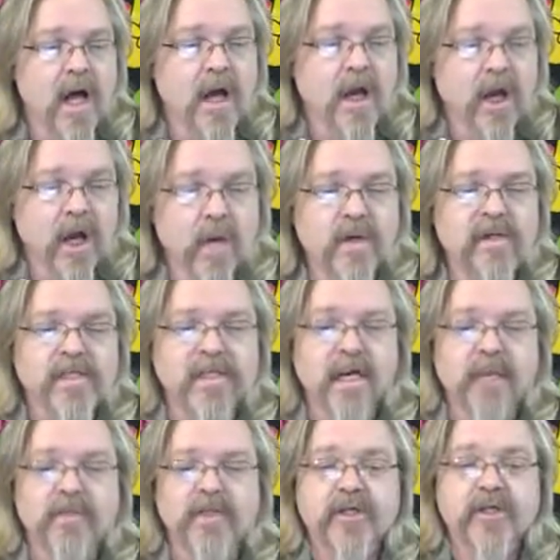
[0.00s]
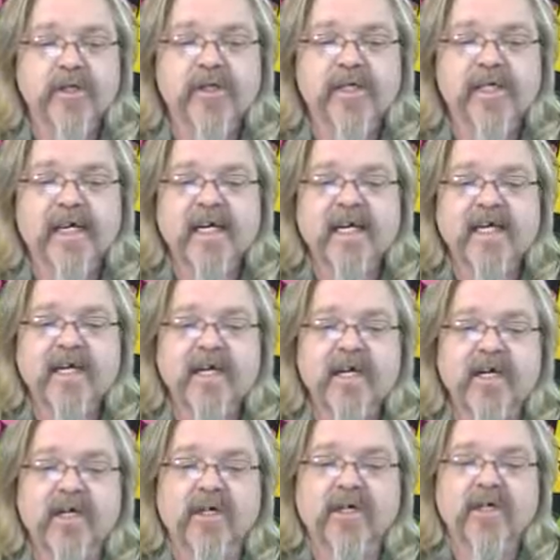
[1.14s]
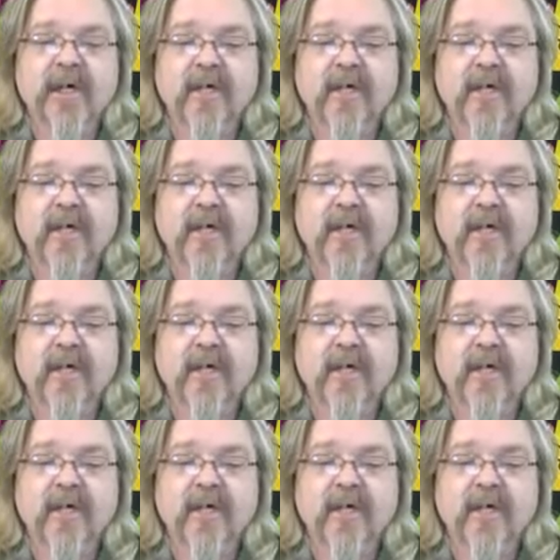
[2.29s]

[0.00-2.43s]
Lowest temperatures in years